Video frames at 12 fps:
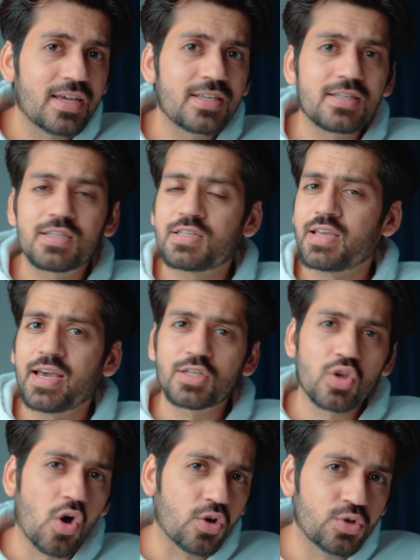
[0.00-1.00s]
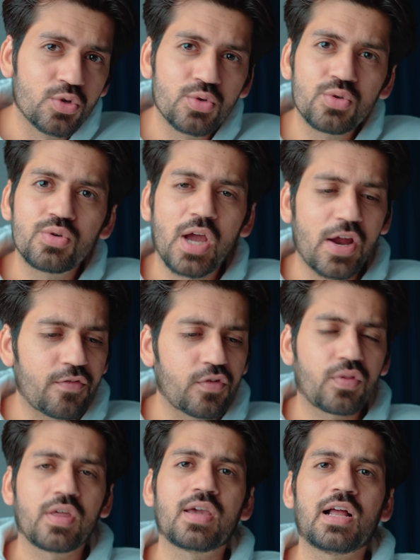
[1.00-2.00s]
S-Log2,
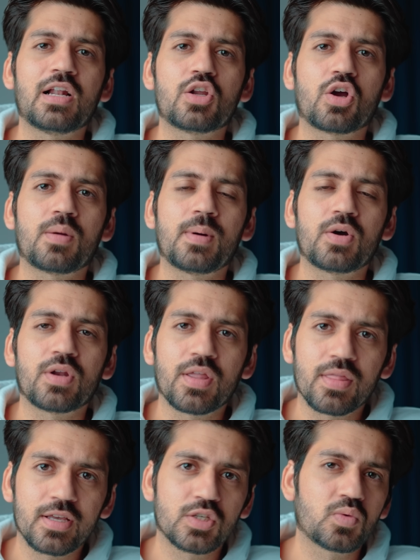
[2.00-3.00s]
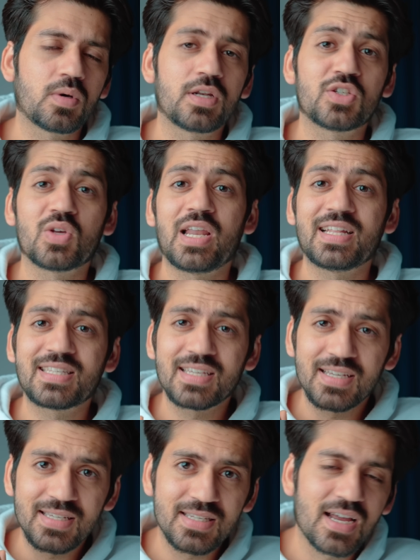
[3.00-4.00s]
everything I'll talk about in this one. So let's
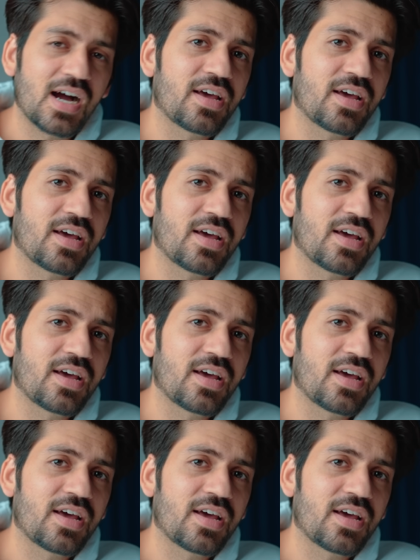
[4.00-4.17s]
start